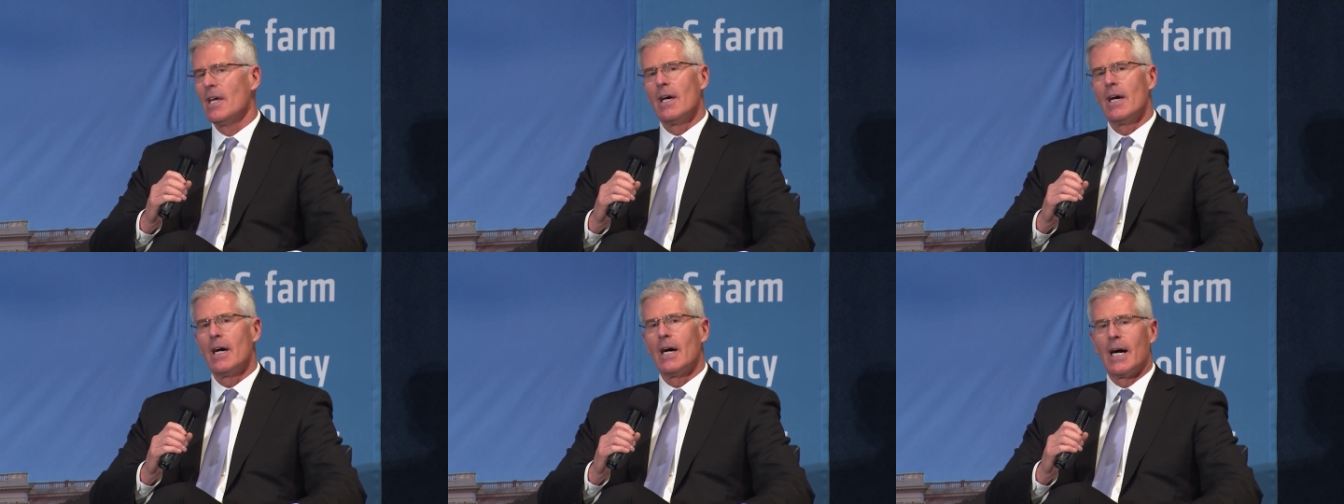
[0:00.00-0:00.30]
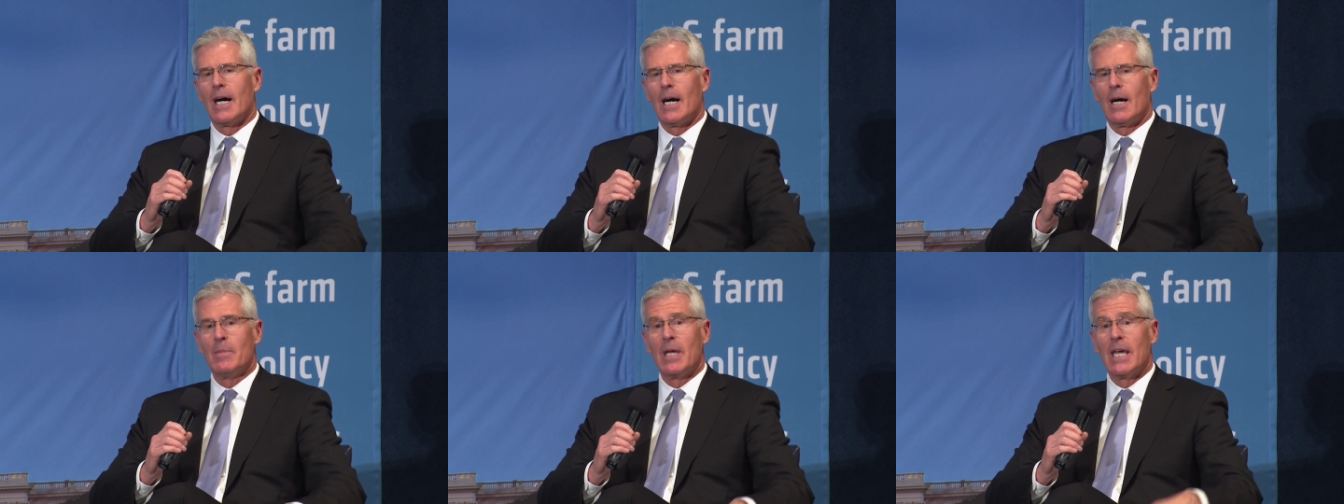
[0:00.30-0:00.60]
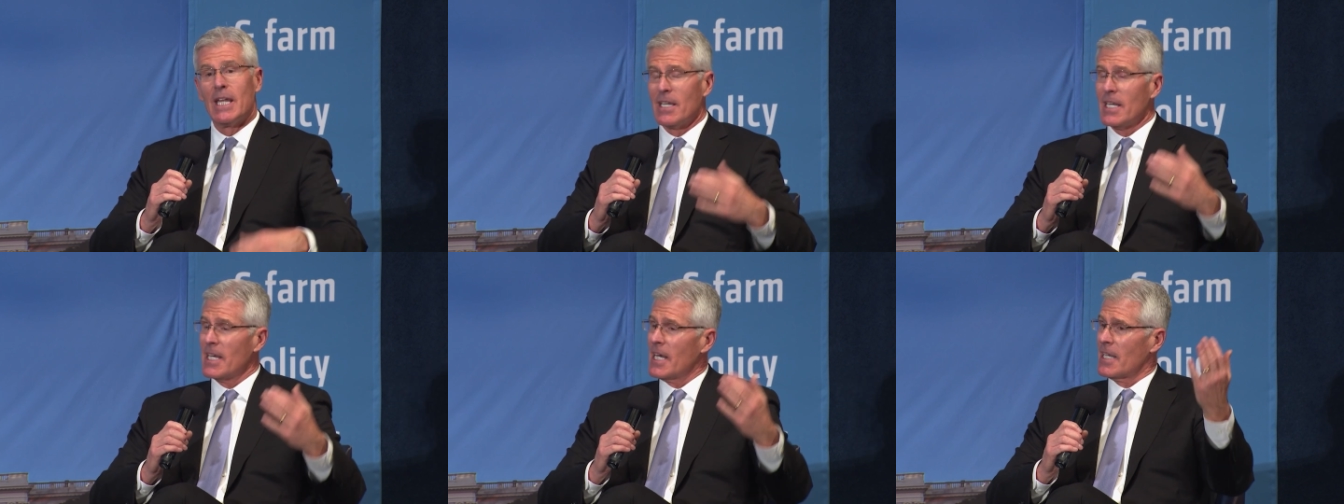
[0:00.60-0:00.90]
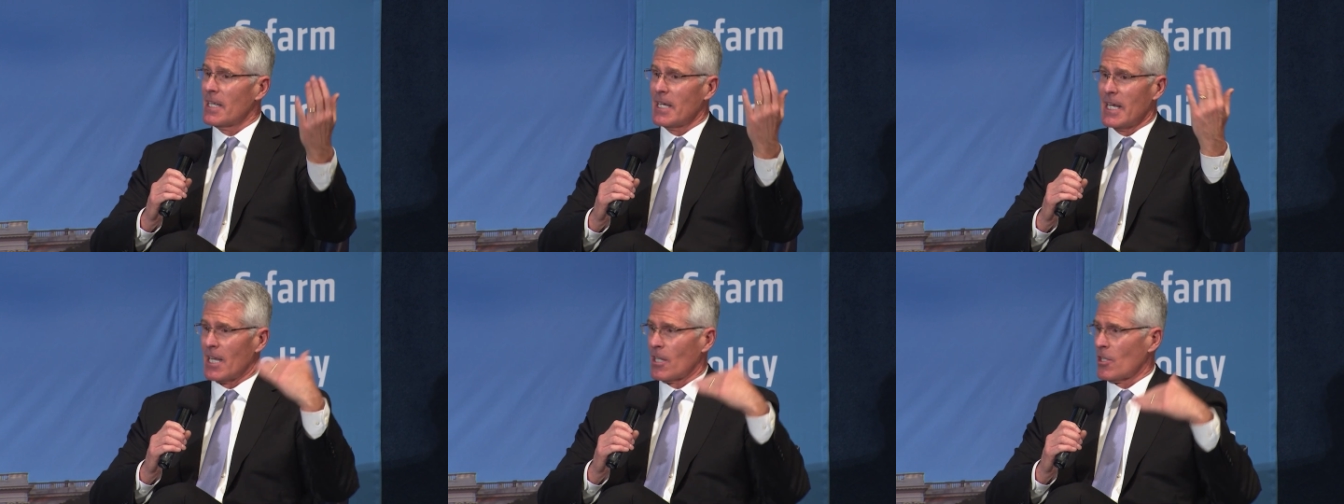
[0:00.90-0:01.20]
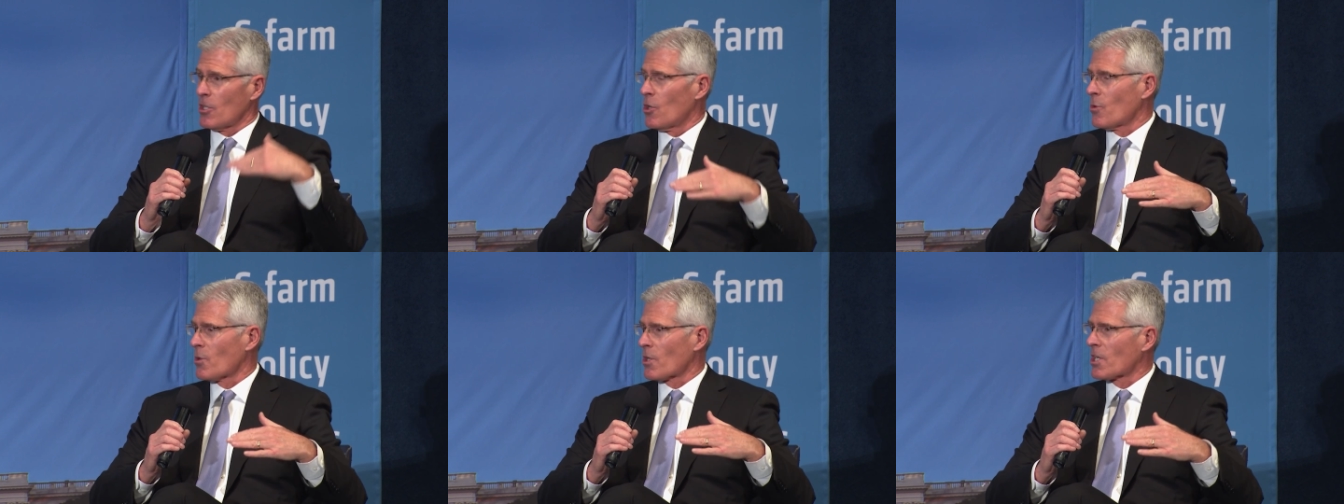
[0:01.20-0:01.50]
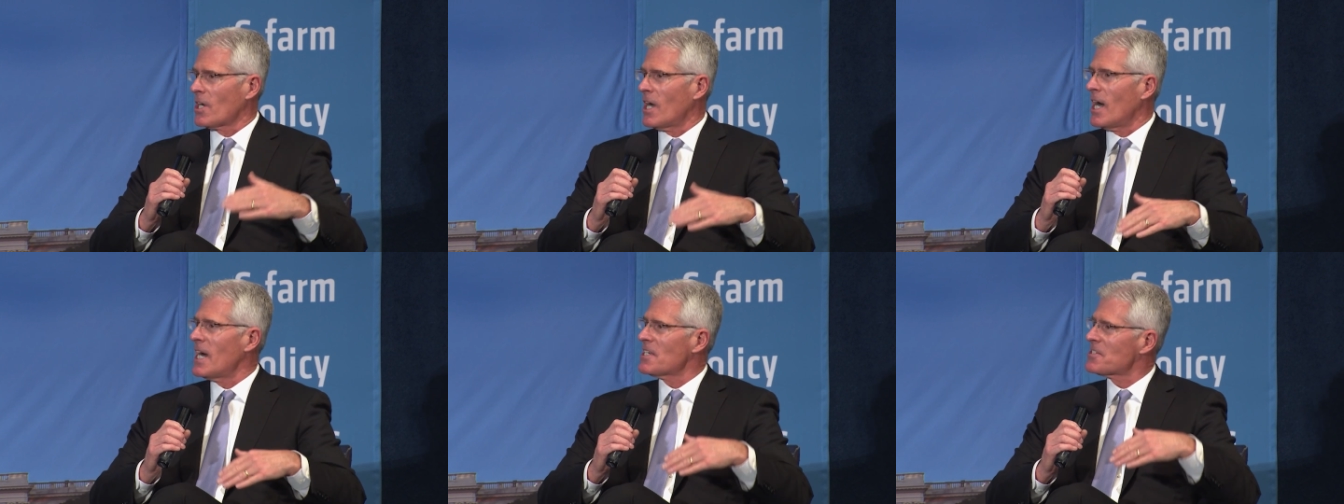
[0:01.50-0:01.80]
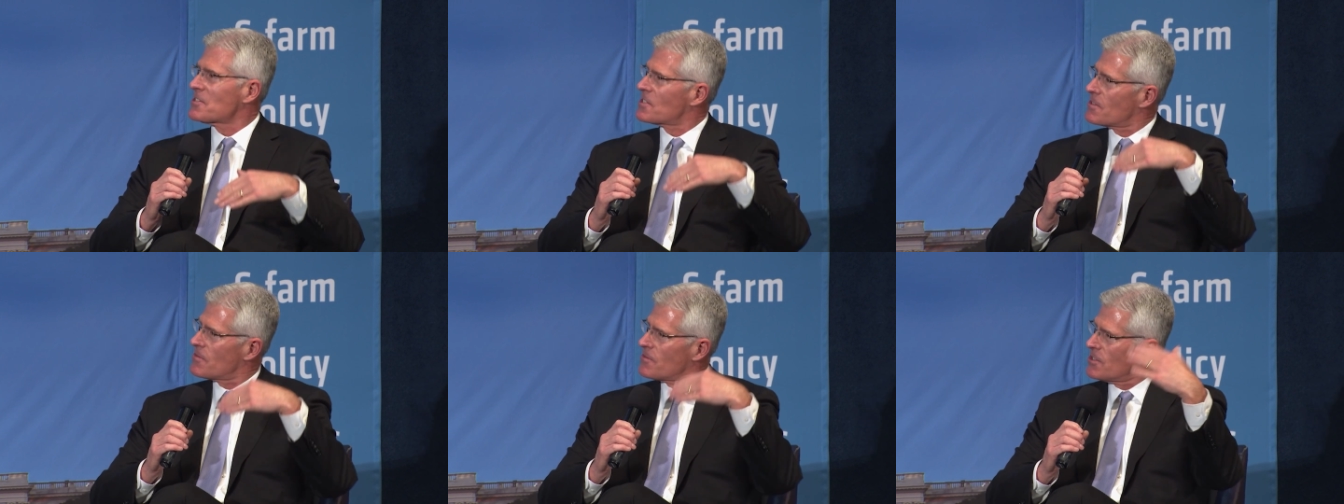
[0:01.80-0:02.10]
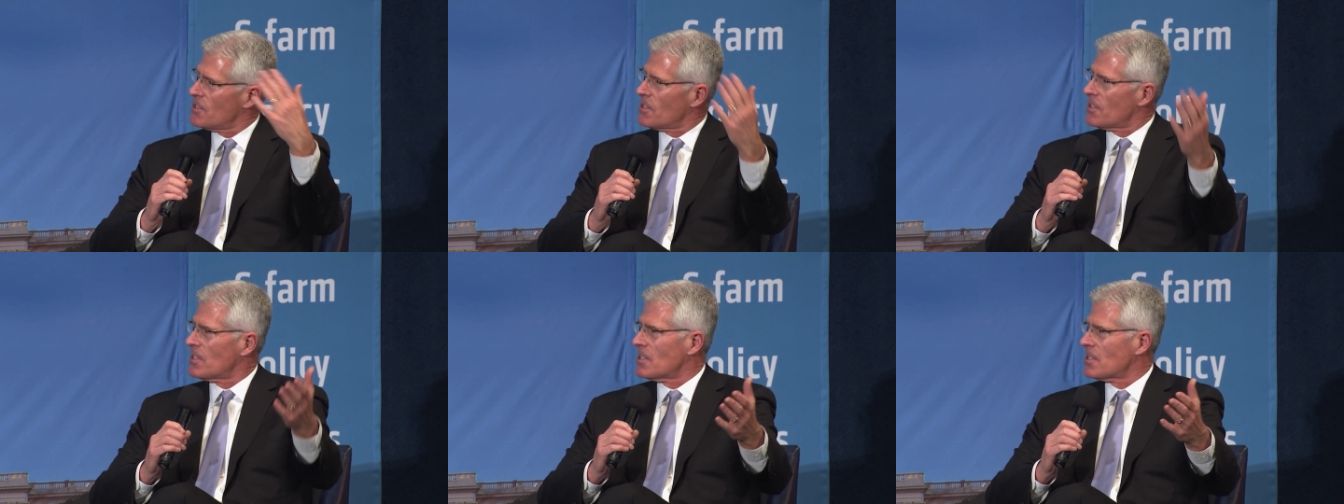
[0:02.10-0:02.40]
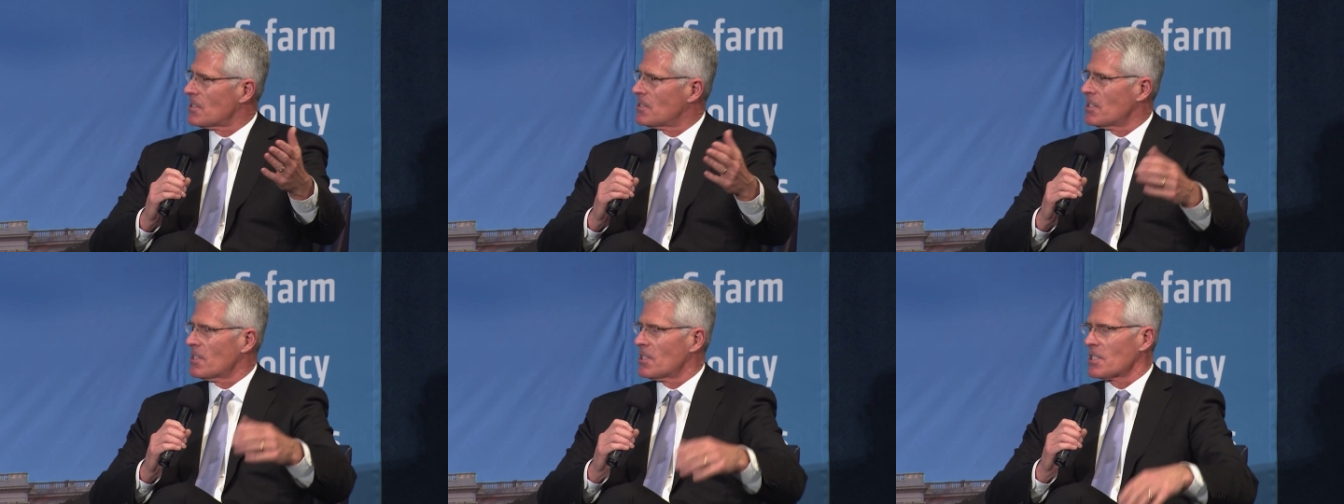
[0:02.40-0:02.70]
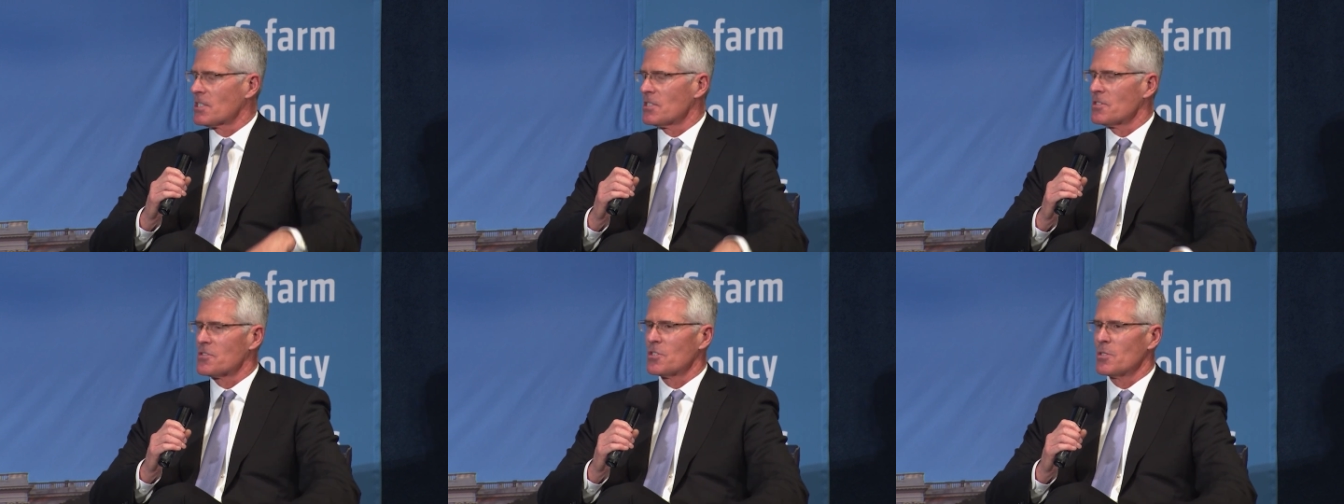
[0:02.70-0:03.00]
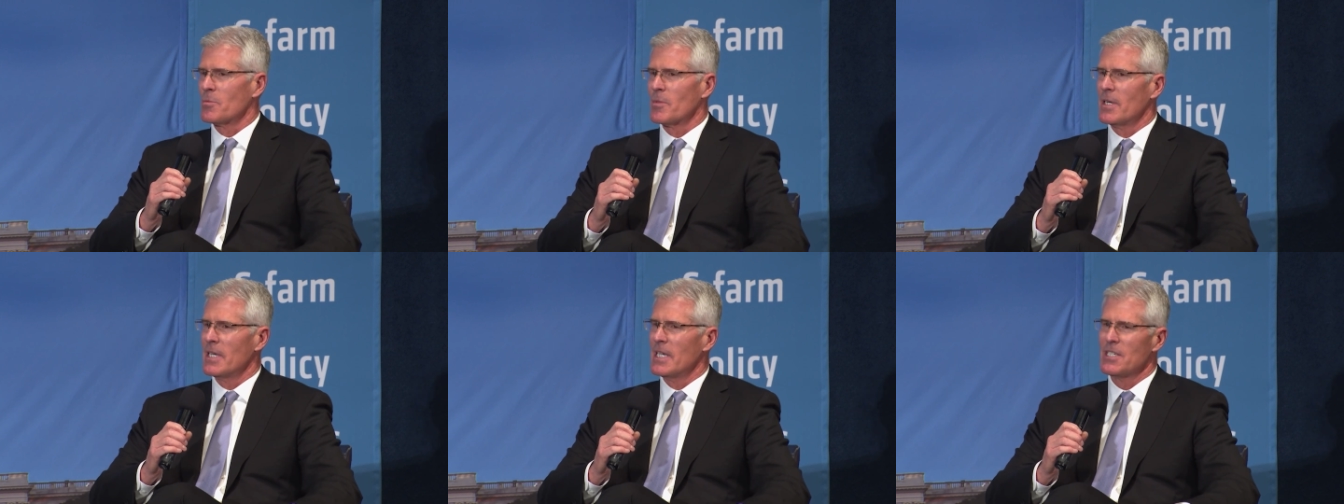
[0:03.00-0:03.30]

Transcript: um, in, in a, a, lower cost to the, to the consumer.